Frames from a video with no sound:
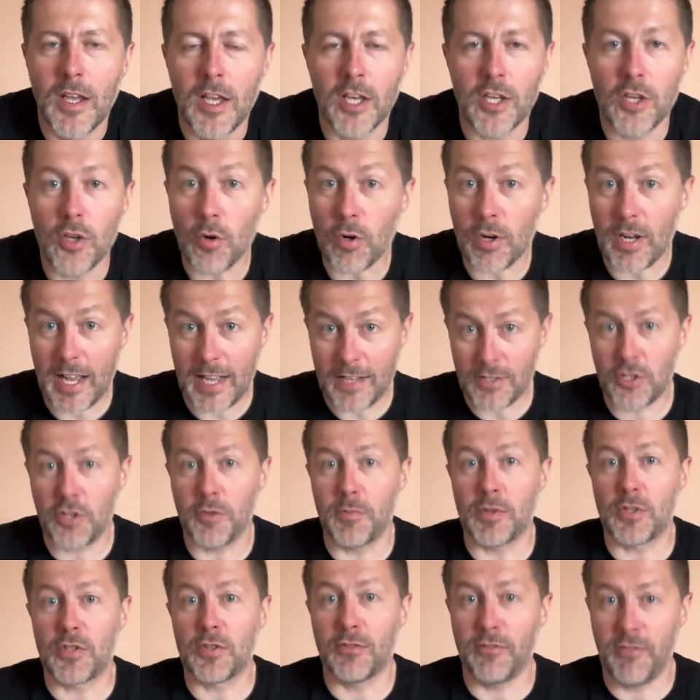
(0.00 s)
Your customer
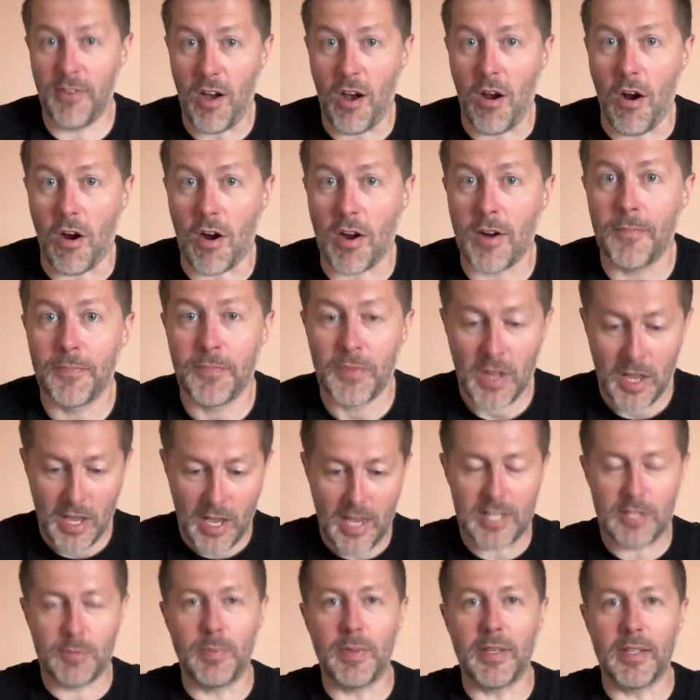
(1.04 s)
so far
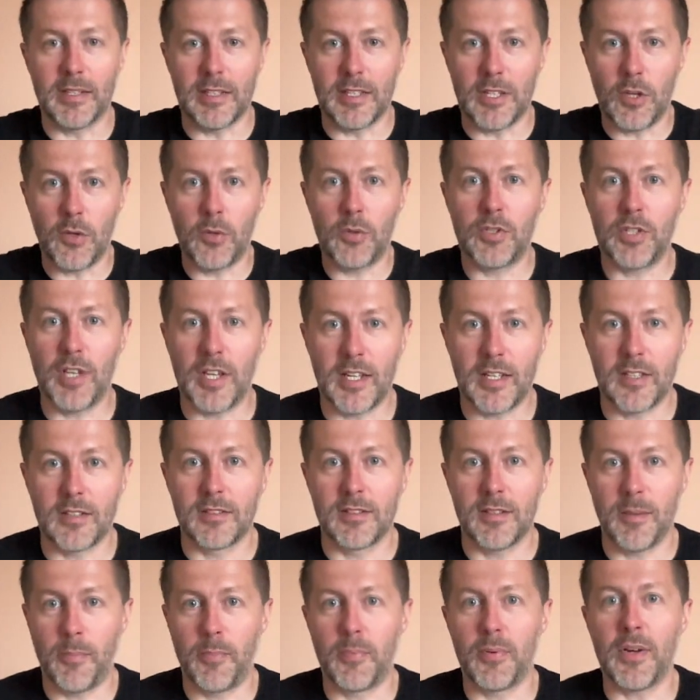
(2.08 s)
has been using
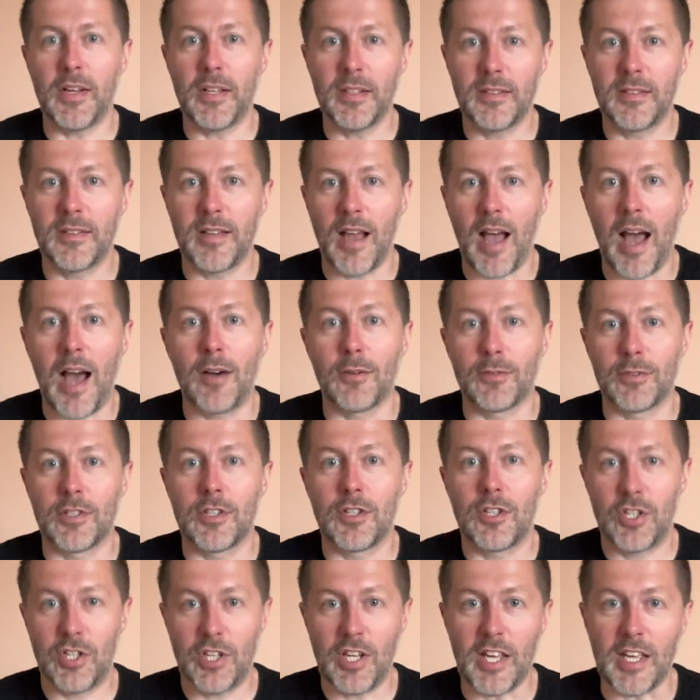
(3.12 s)
the print out
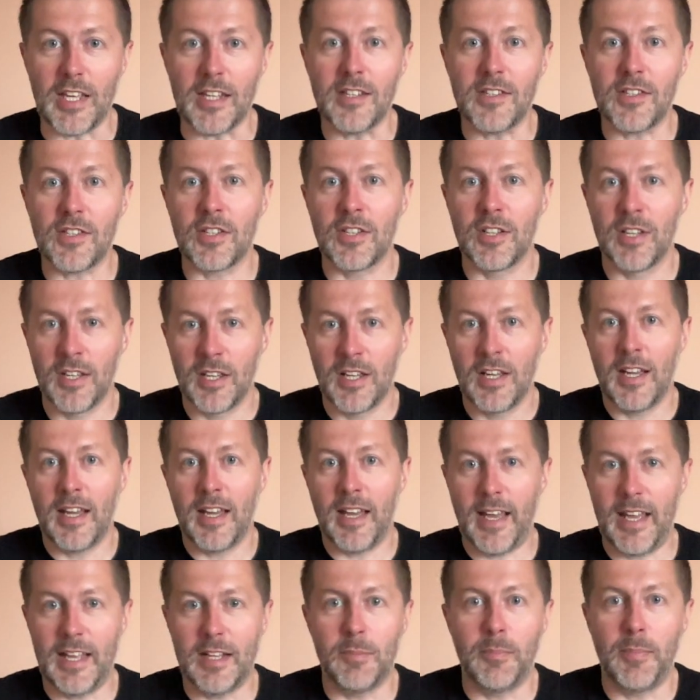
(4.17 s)
sheets
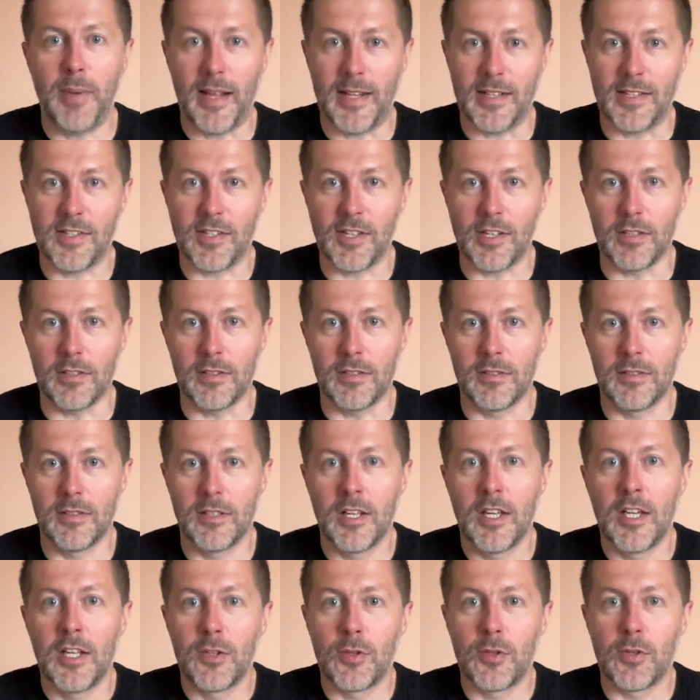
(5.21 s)
and pencil
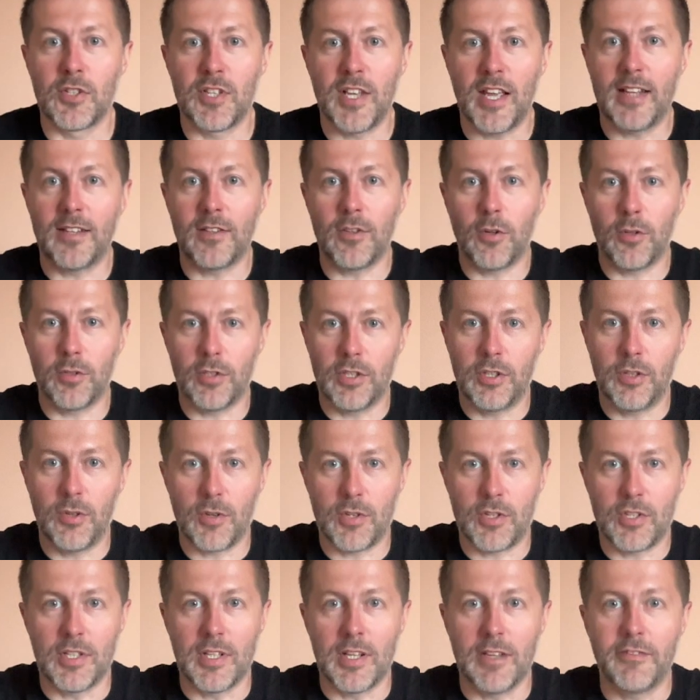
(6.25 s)
to send
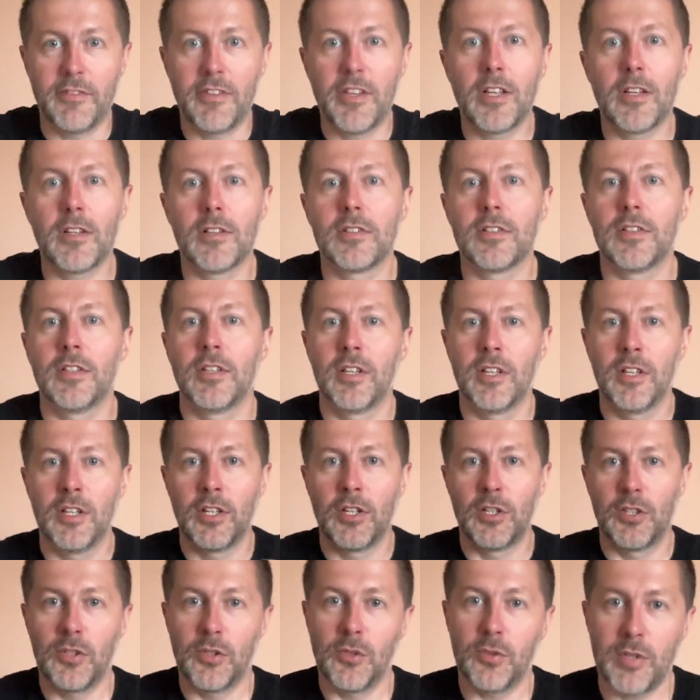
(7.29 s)
auditors in the field,
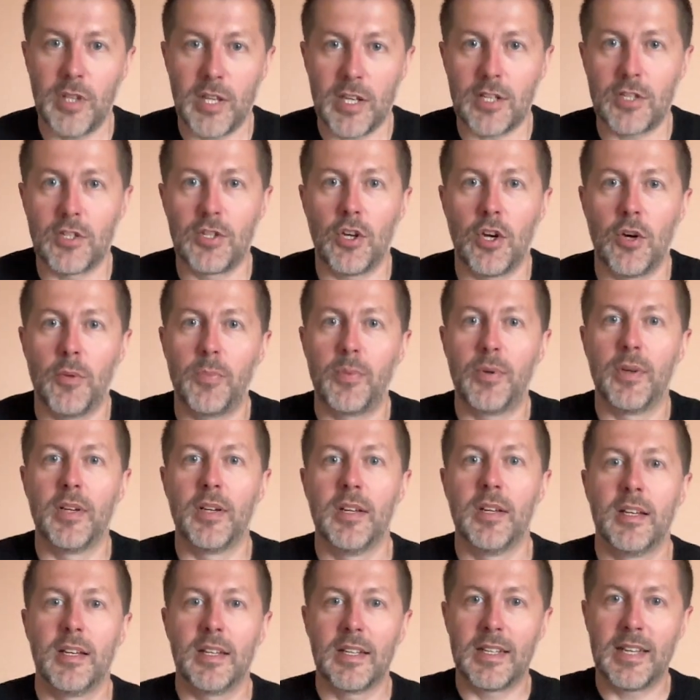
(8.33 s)
do their job,
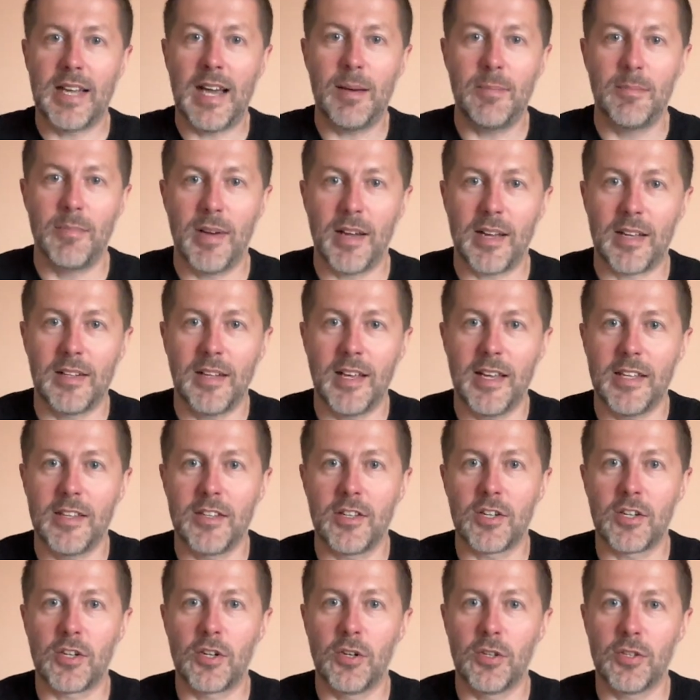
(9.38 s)
come back later,
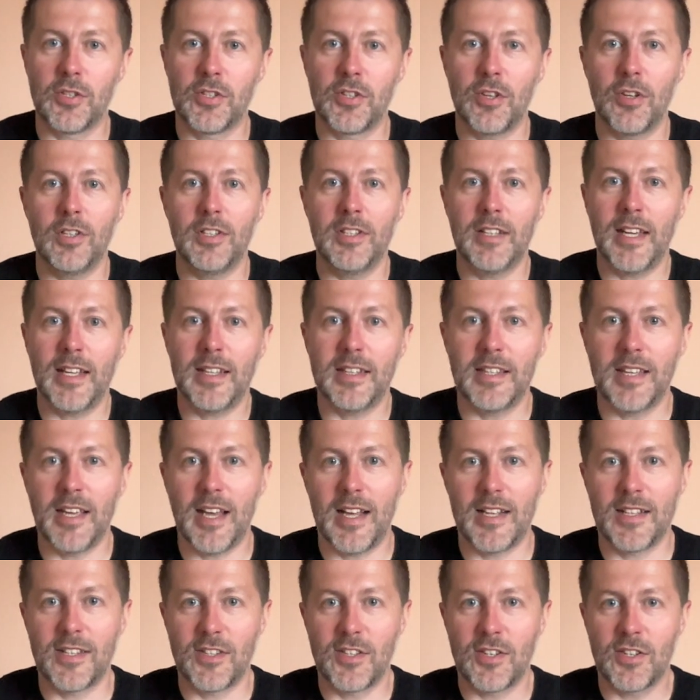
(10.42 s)
consolidate the
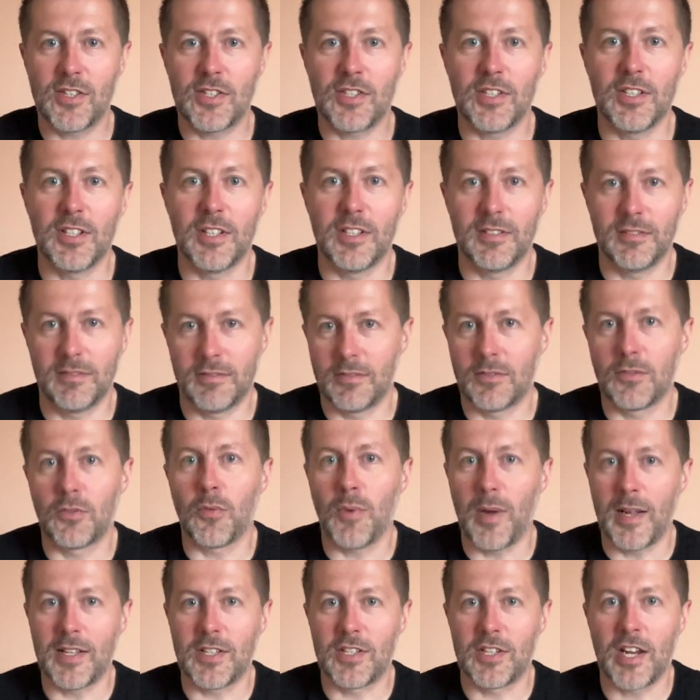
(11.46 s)
answers in
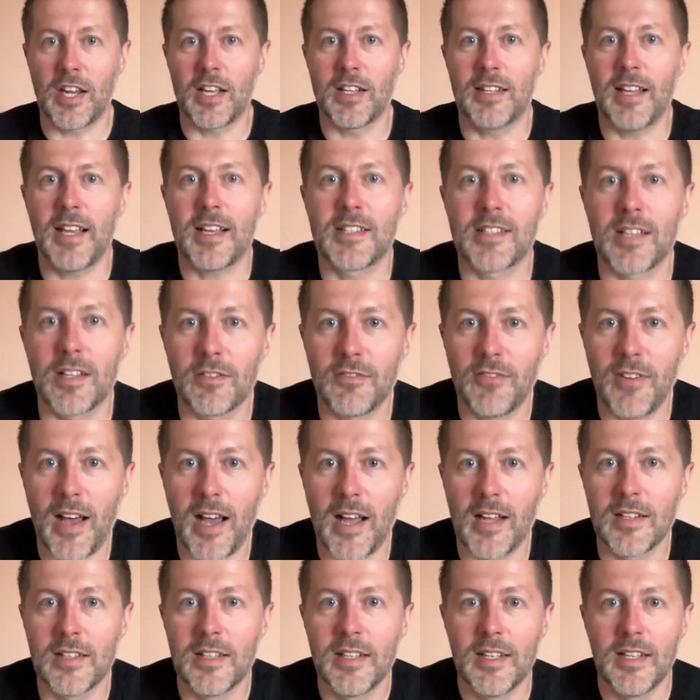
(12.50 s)
one giant Excel
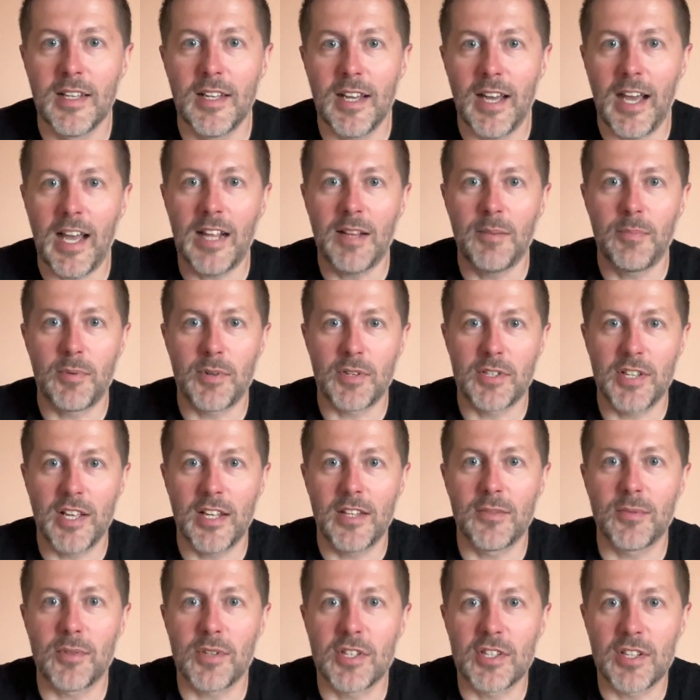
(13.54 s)
file, and present
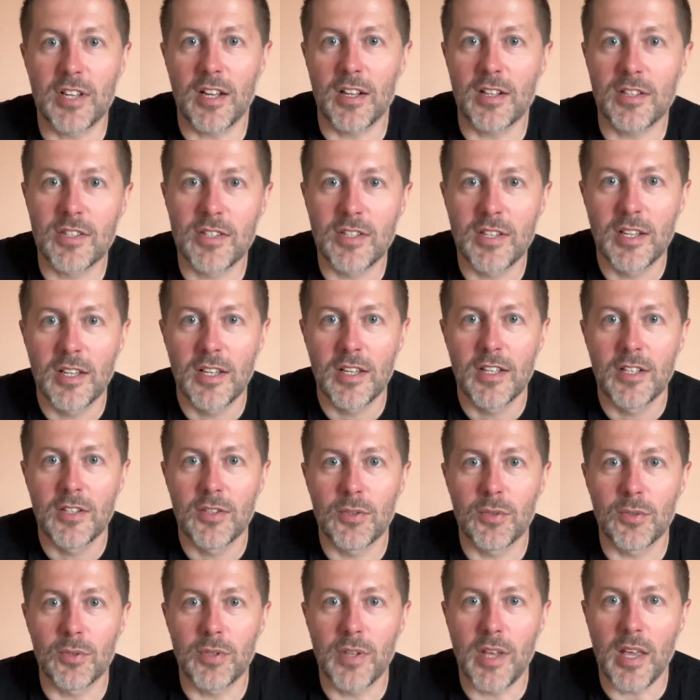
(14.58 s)
results
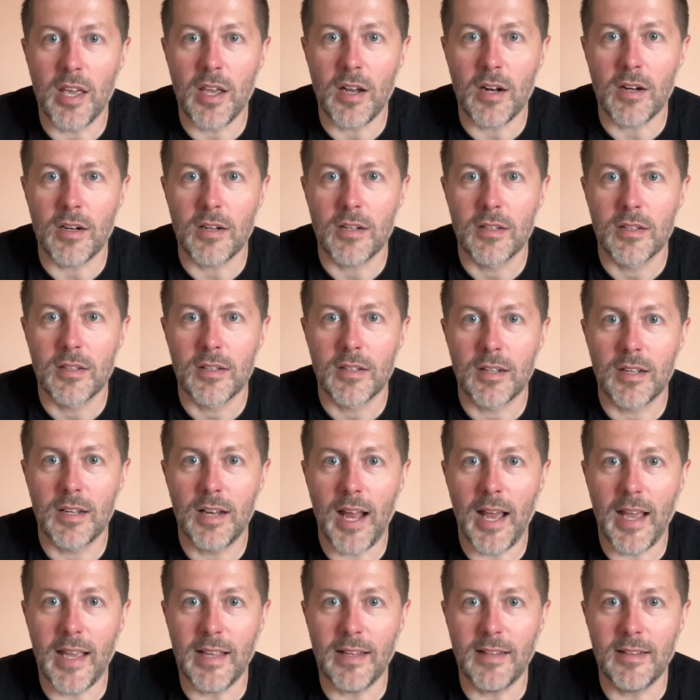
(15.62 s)
to their
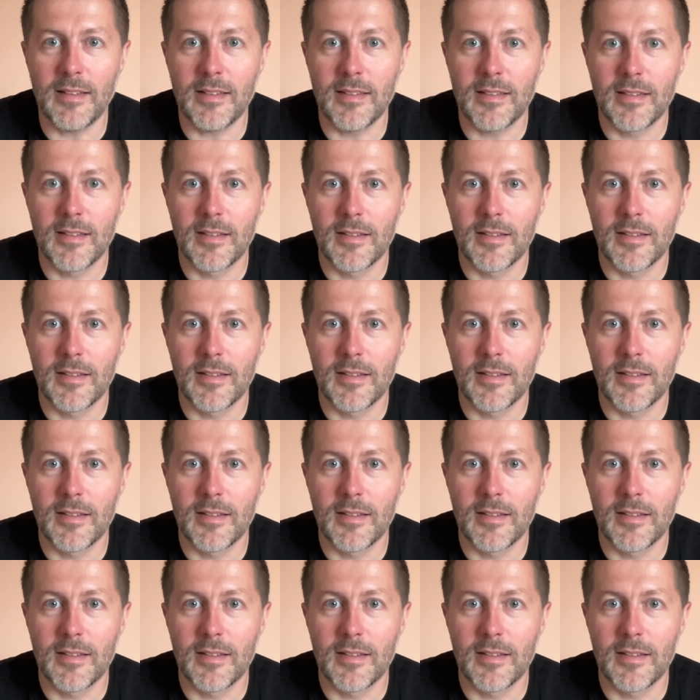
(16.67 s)
client.